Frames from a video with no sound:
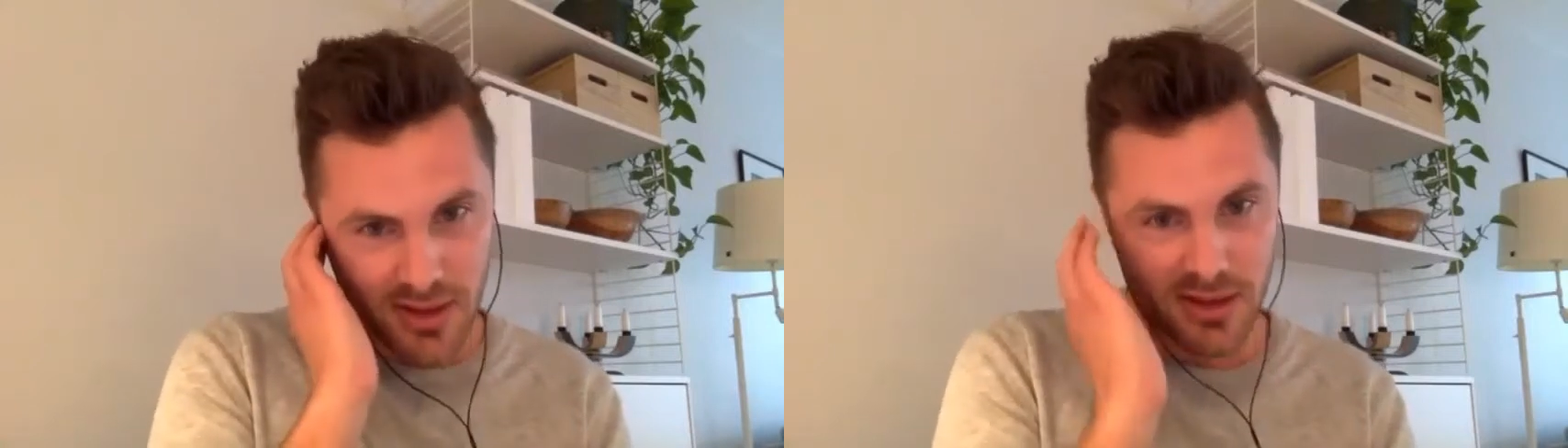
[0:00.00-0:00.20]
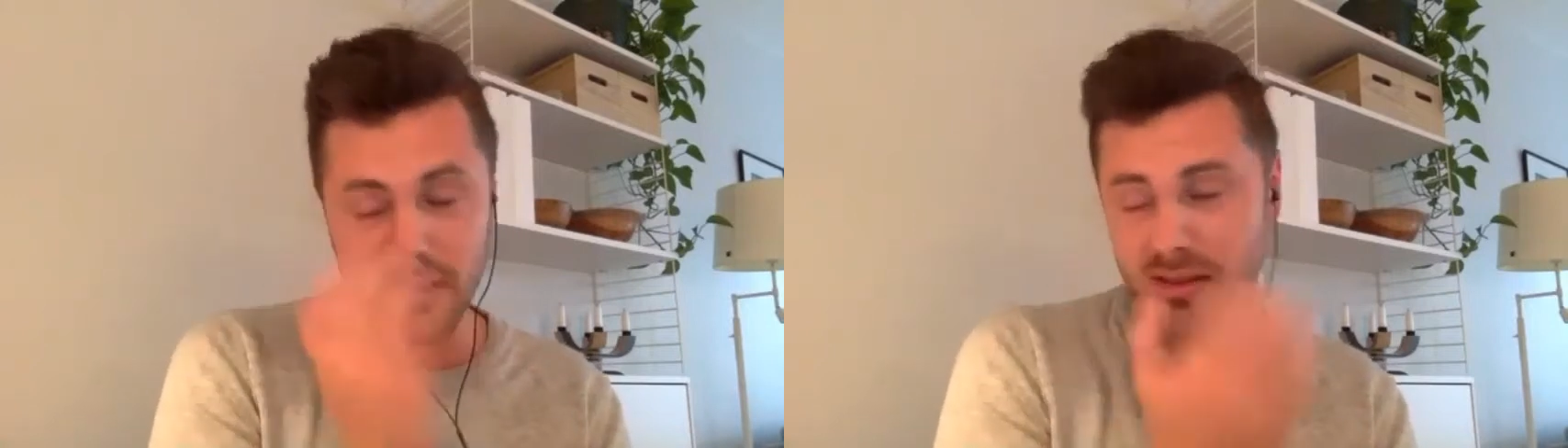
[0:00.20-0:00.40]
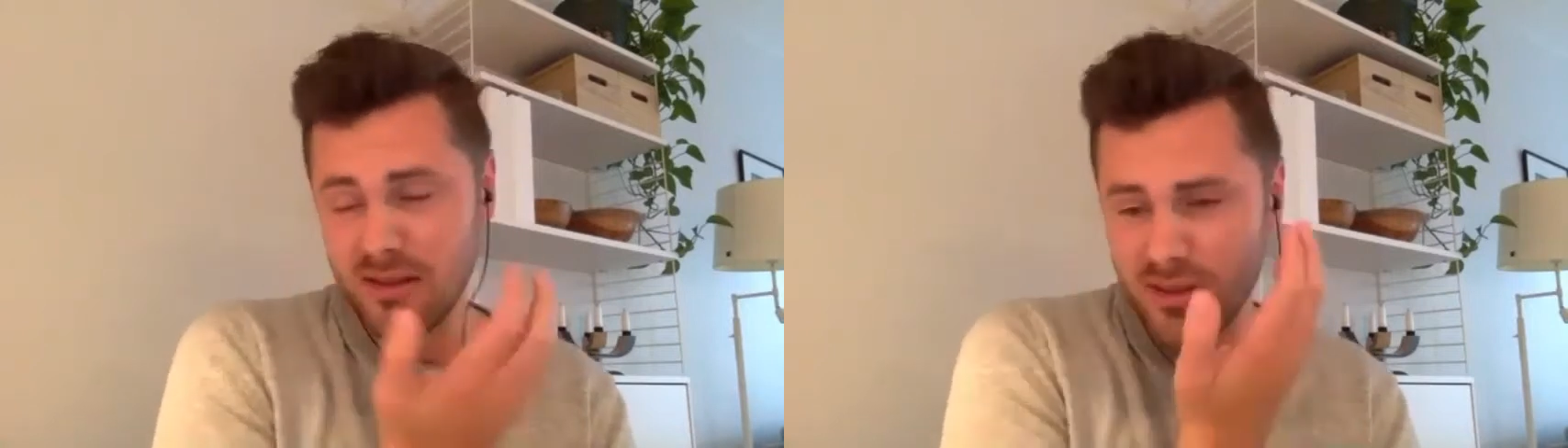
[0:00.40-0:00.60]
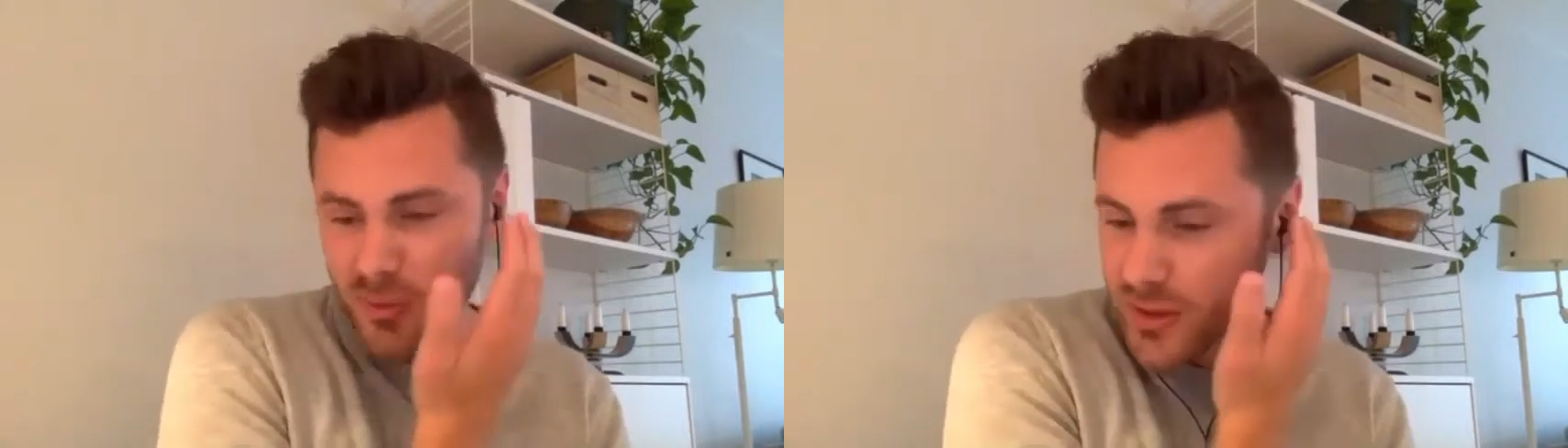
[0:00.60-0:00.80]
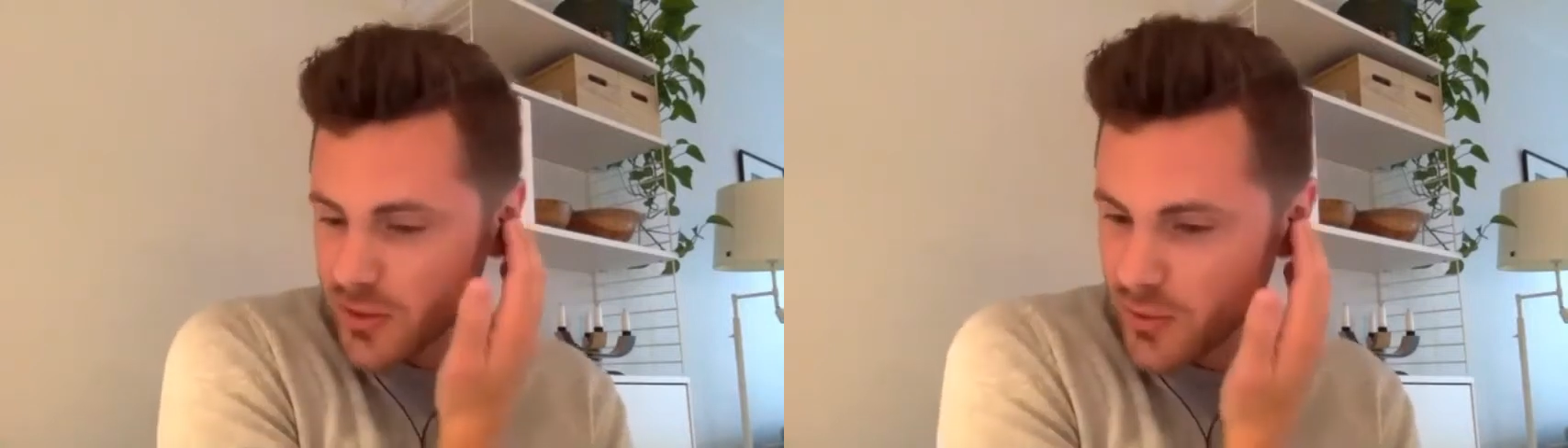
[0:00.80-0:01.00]
in the
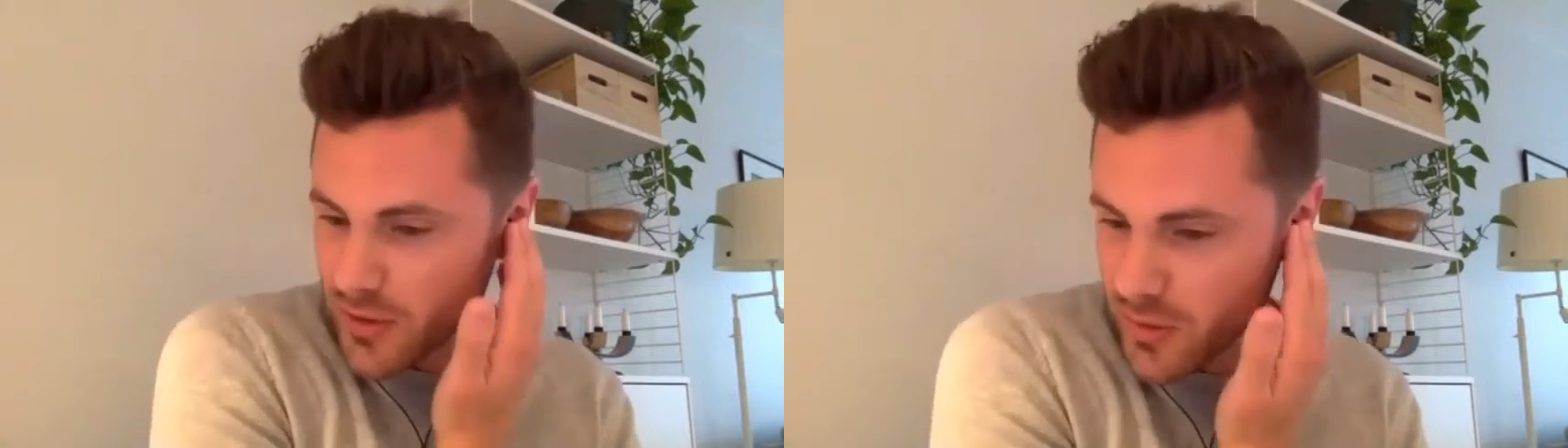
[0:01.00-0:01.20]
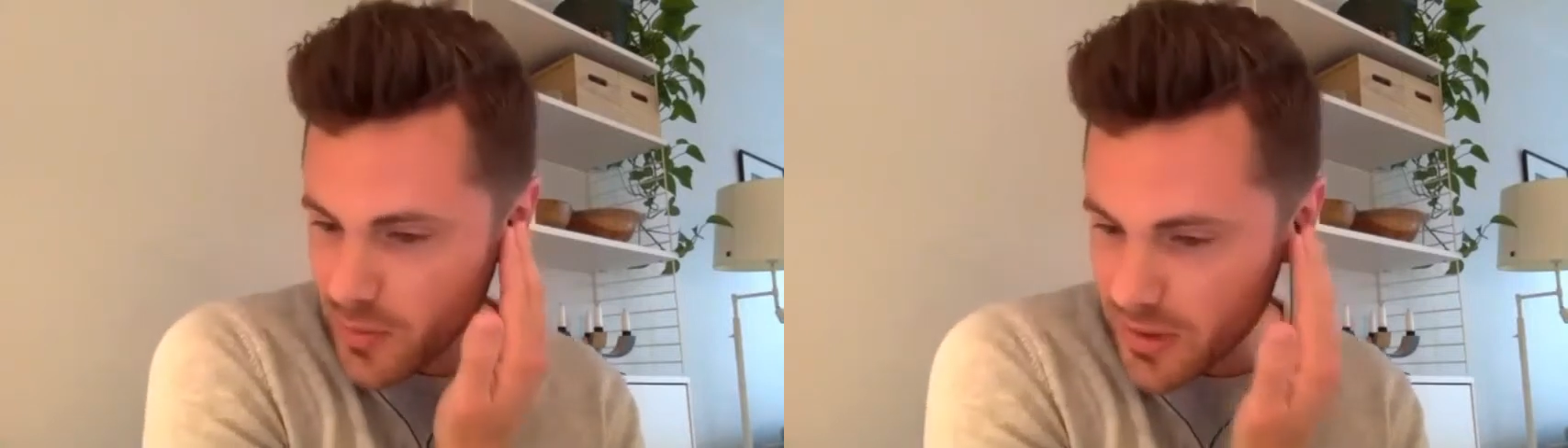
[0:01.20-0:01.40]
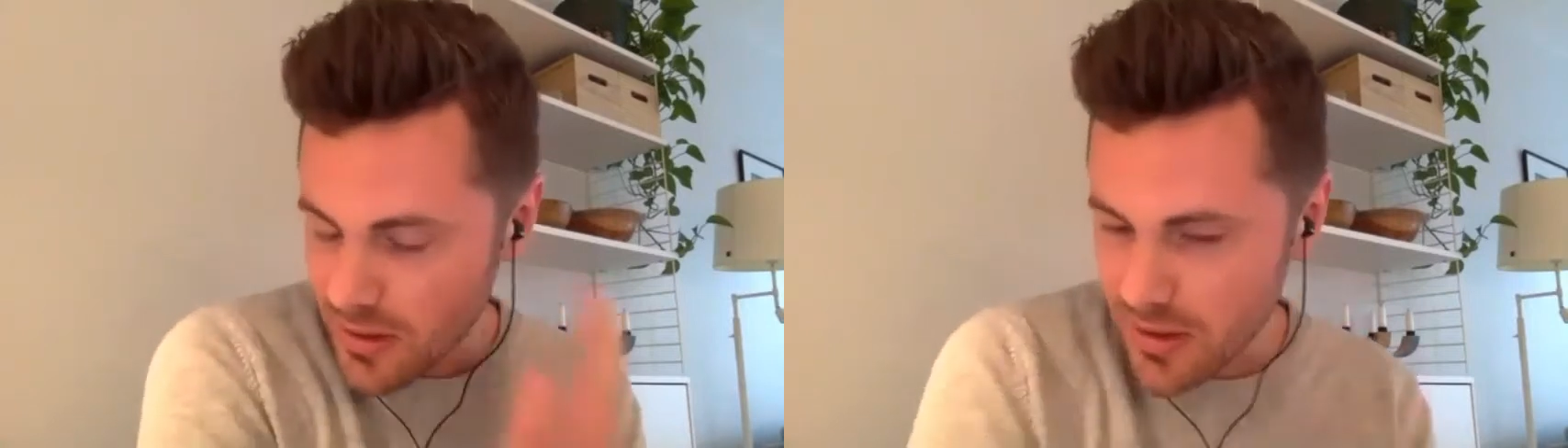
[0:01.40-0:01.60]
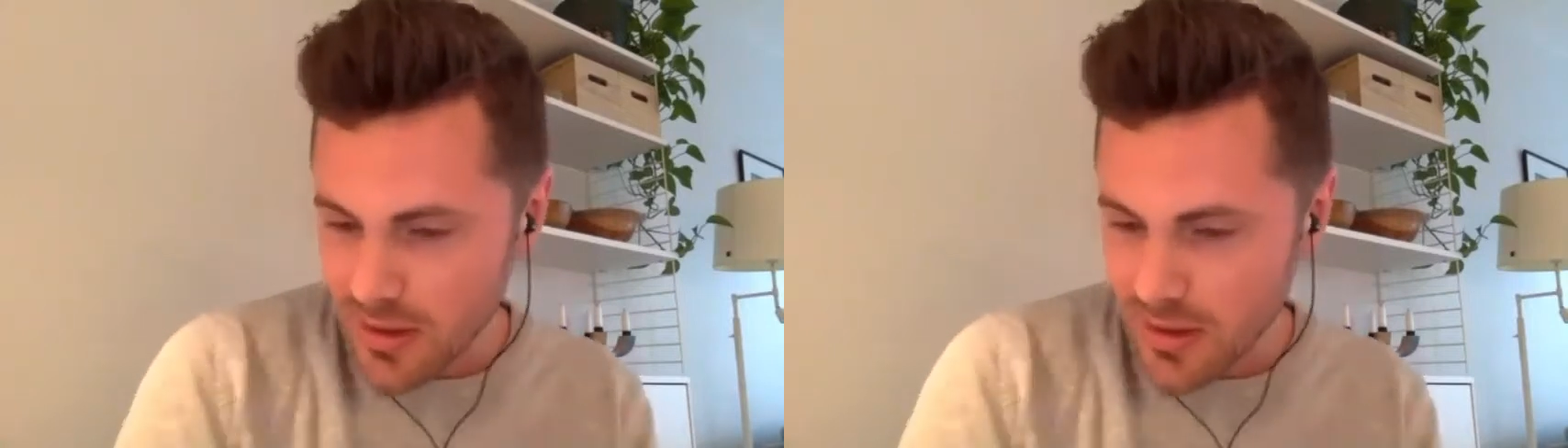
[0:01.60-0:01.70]
Western world, but